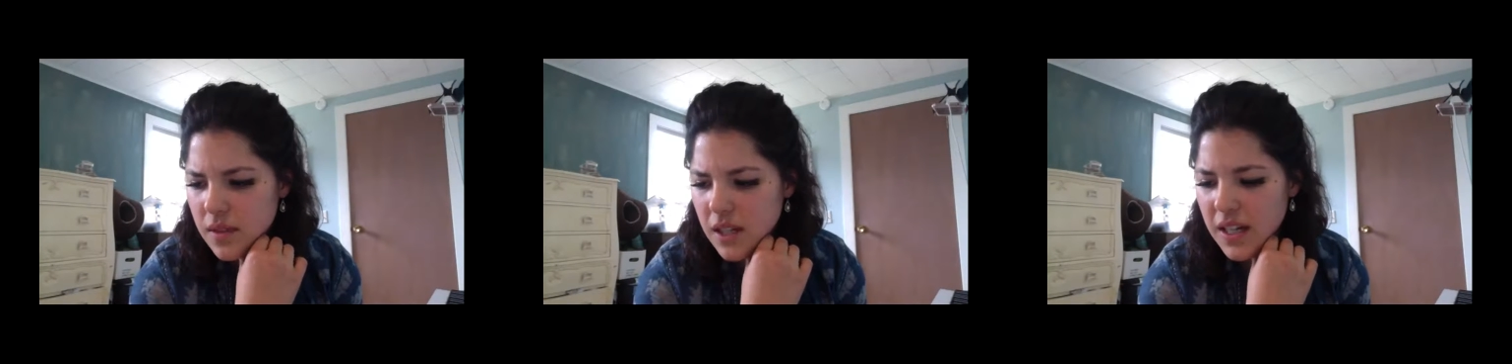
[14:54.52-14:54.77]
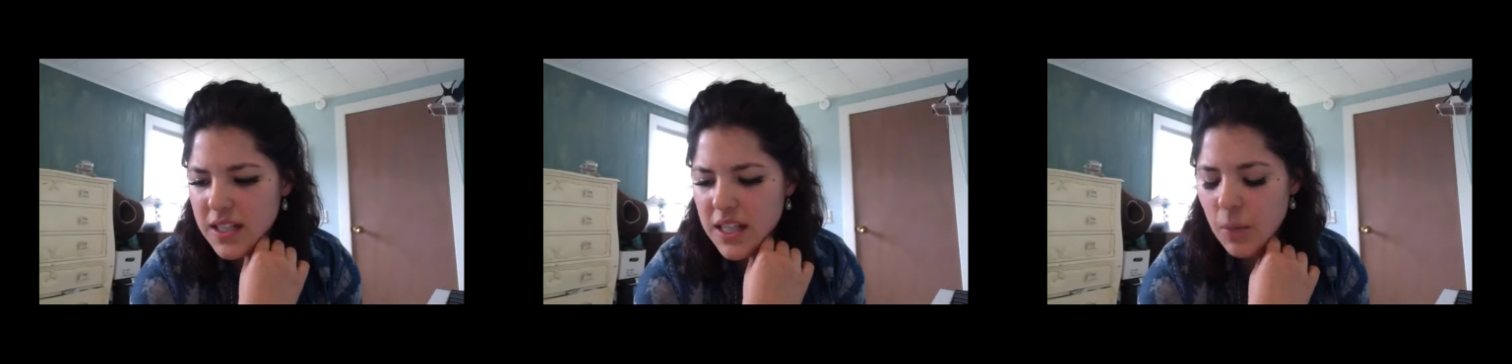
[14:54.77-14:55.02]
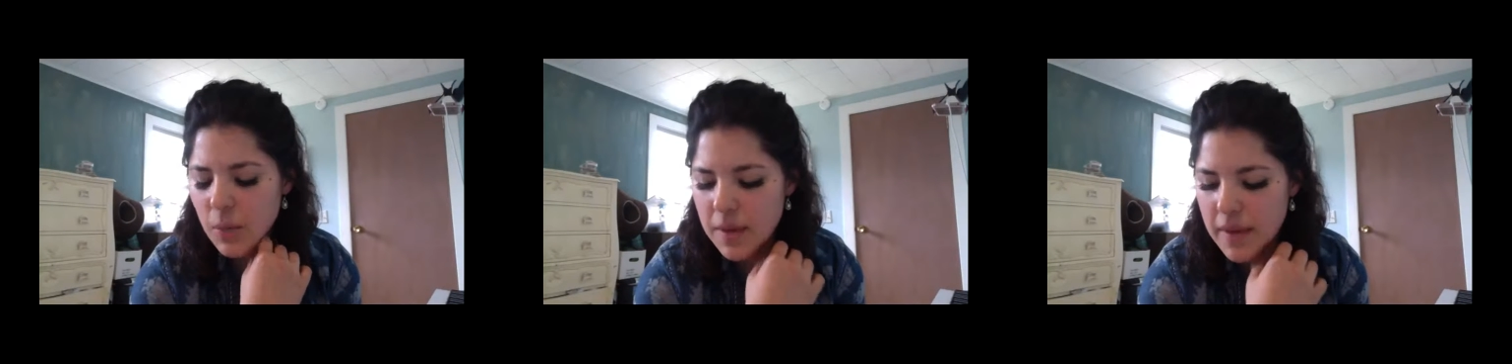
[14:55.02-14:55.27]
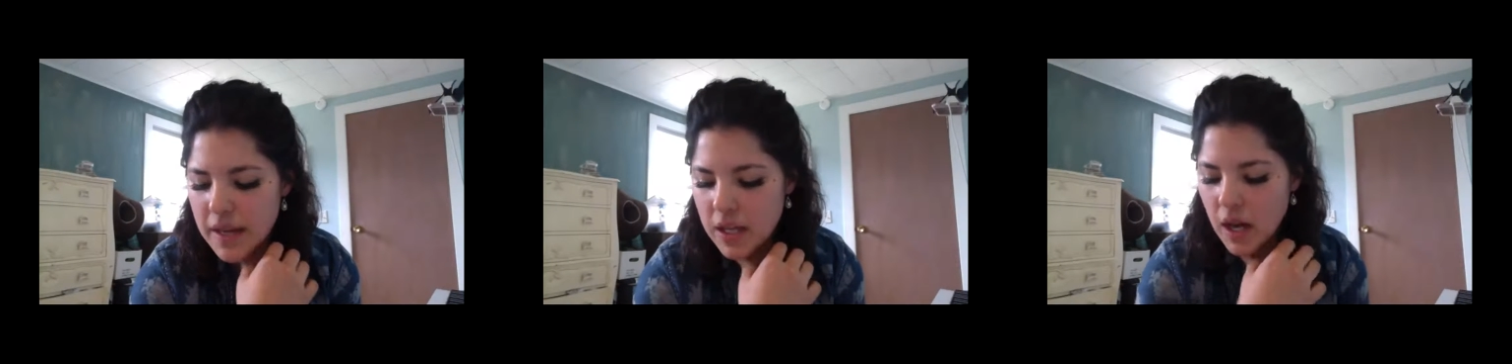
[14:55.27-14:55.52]
because I
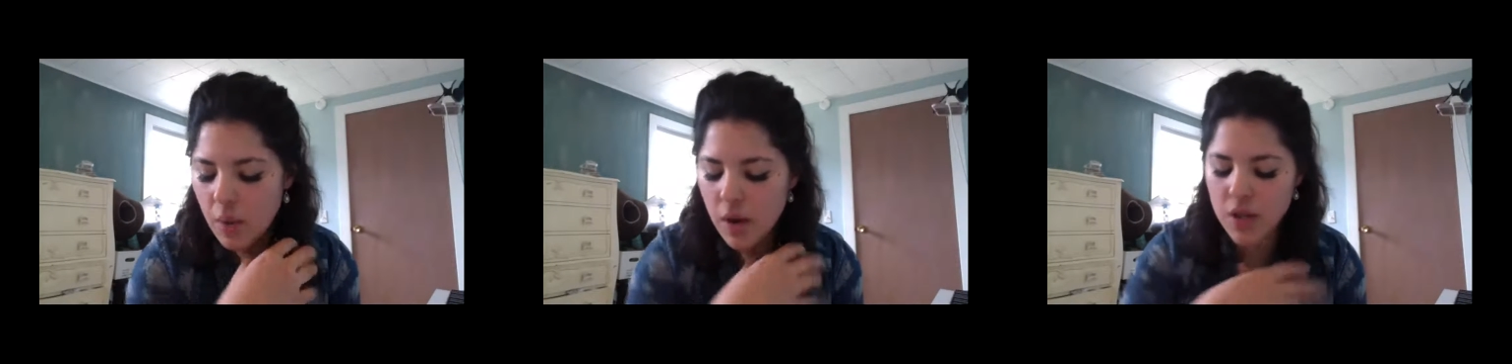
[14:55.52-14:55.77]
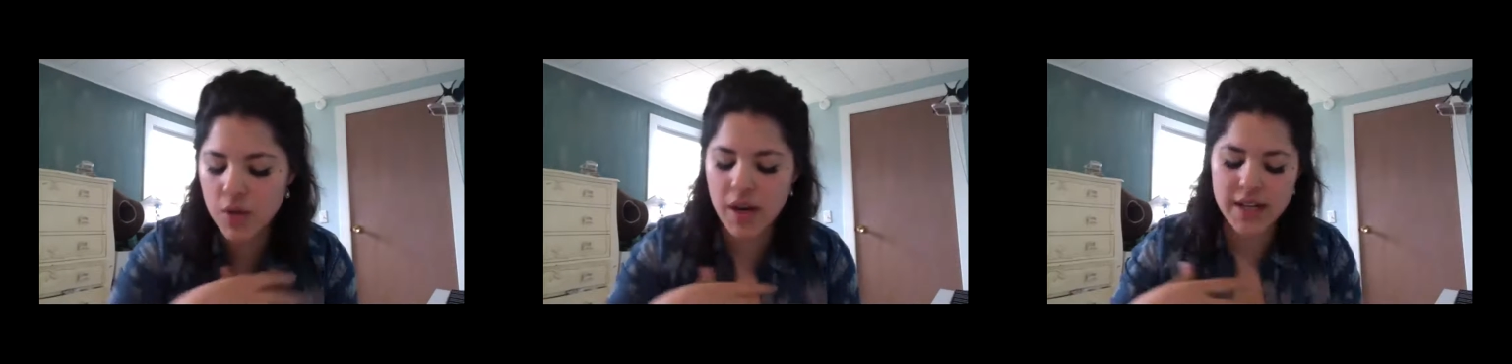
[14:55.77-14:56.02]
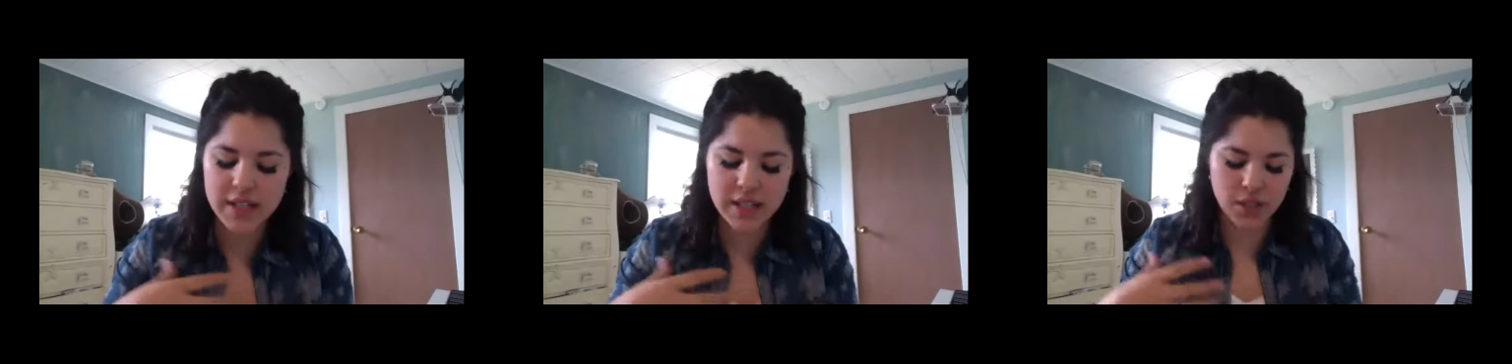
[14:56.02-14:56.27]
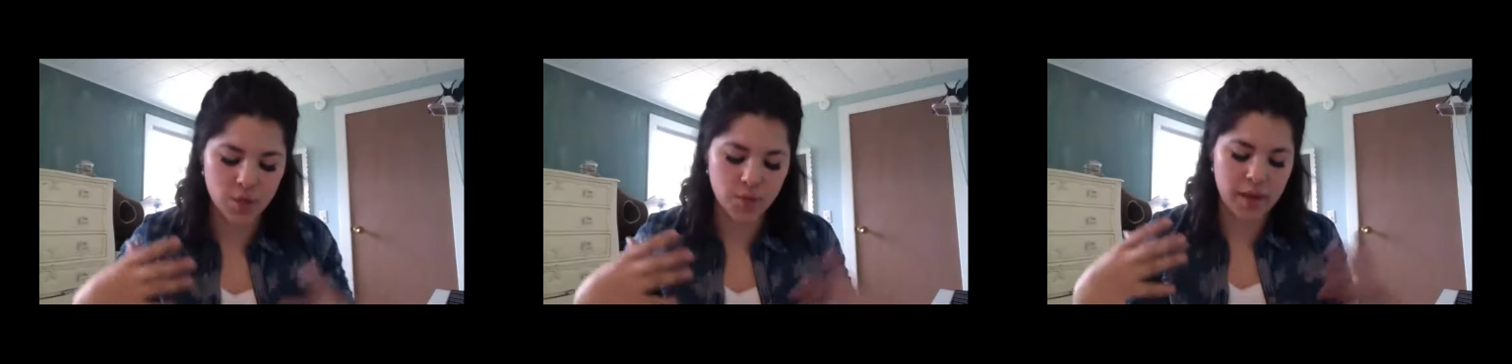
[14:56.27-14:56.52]
want you guys
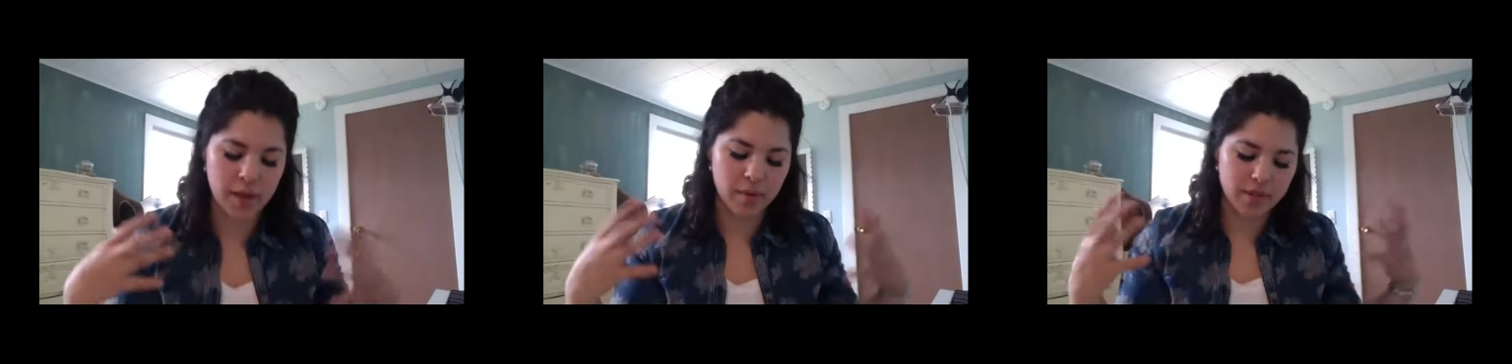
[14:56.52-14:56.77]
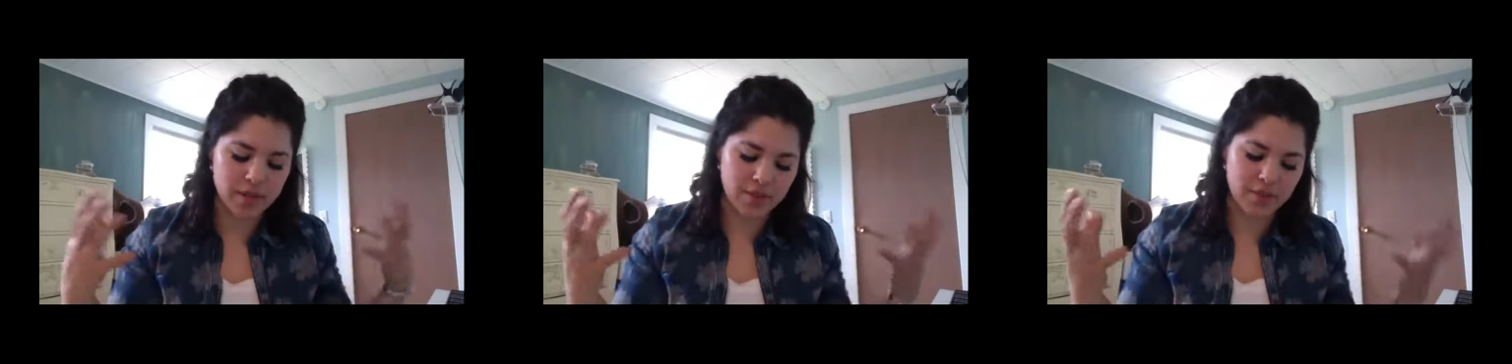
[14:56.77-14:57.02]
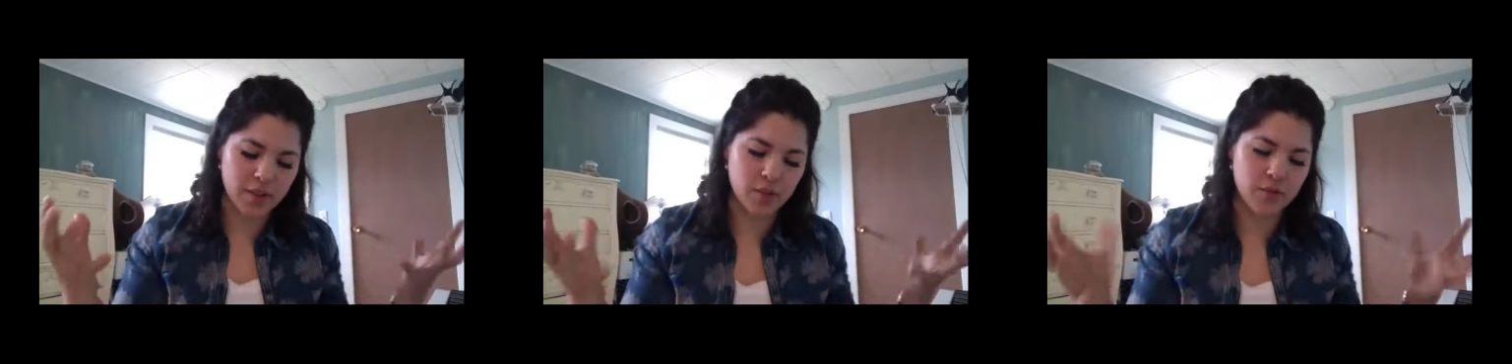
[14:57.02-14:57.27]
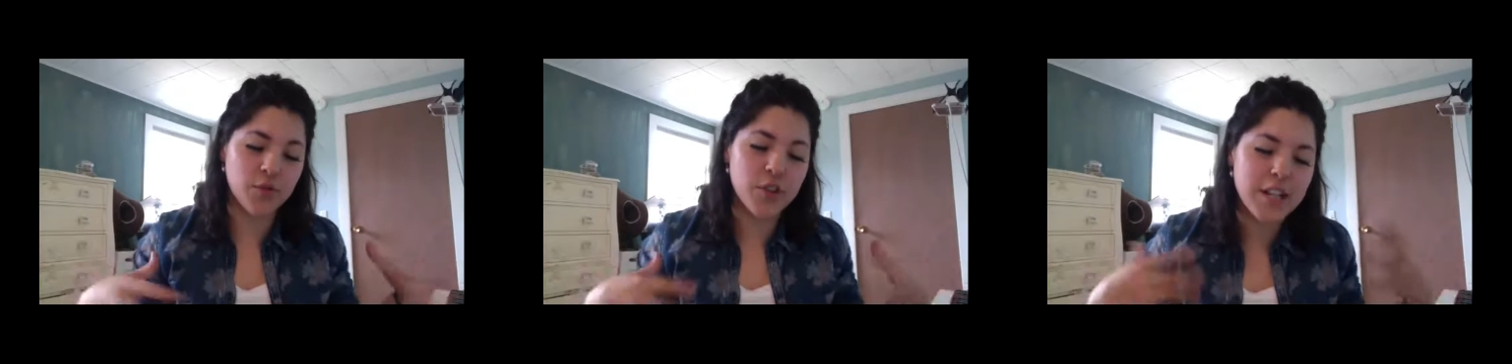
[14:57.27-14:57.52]
to be able to feel
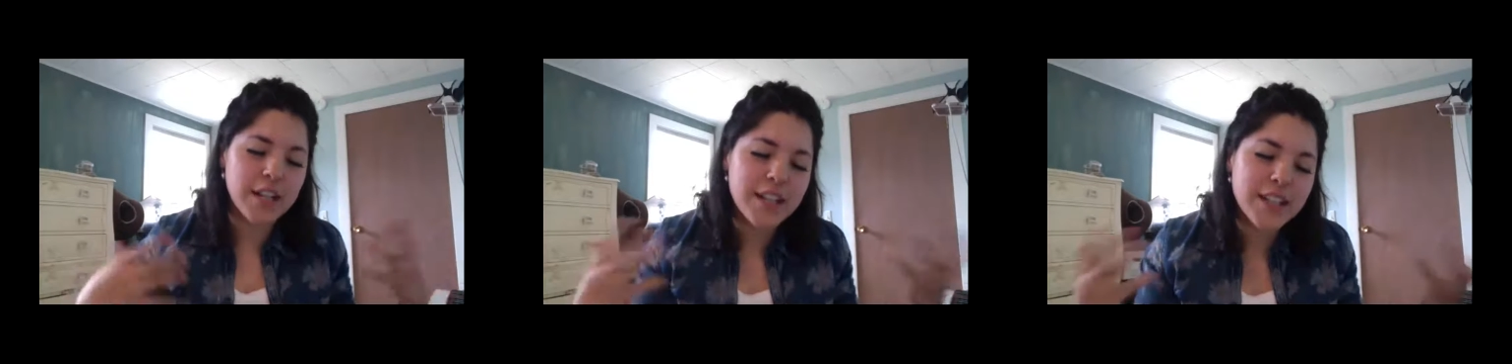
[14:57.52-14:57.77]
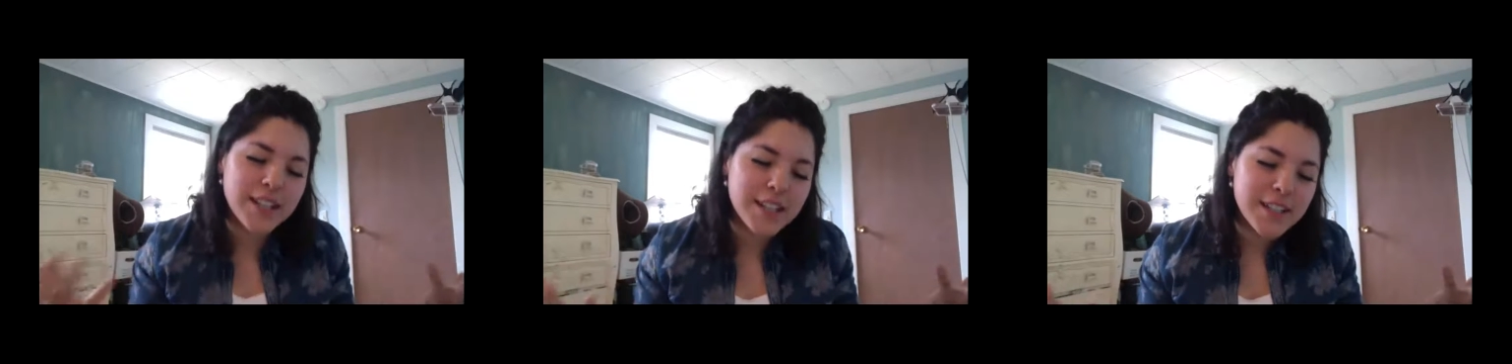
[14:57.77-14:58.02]
free